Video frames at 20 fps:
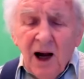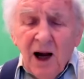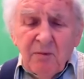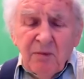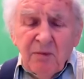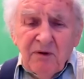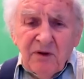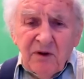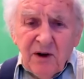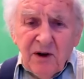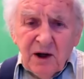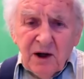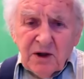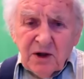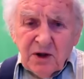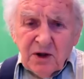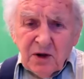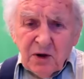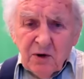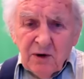I prefer
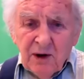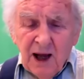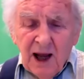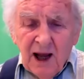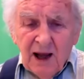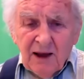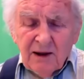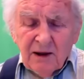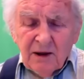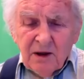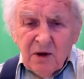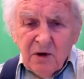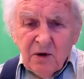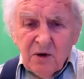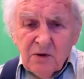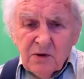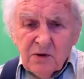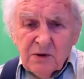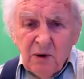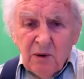to do that than
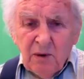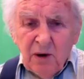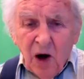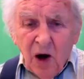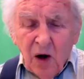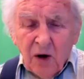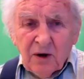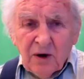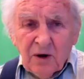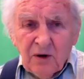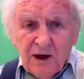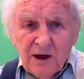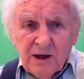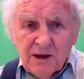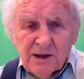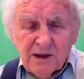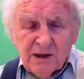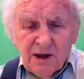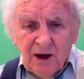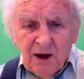use hot green
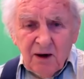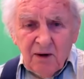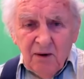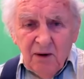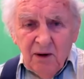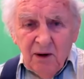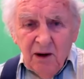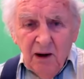stick.